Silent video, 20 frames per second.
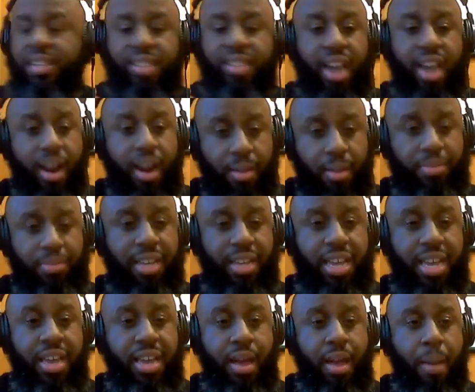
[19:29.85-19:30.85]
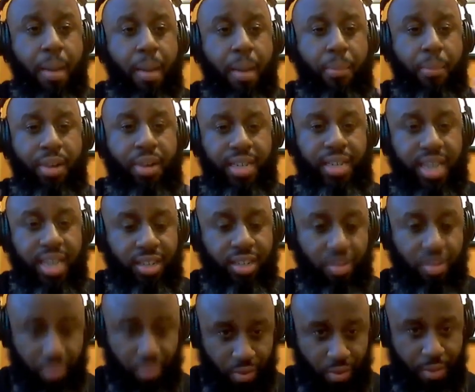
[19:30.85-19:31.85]
terribly
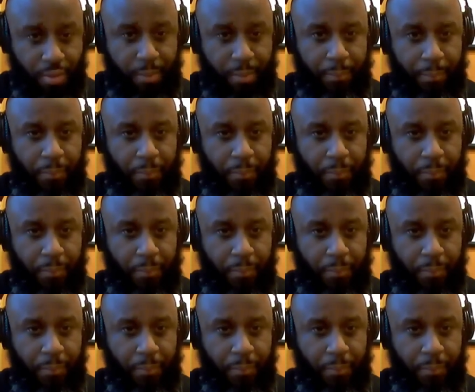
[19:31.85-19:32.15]
predictable.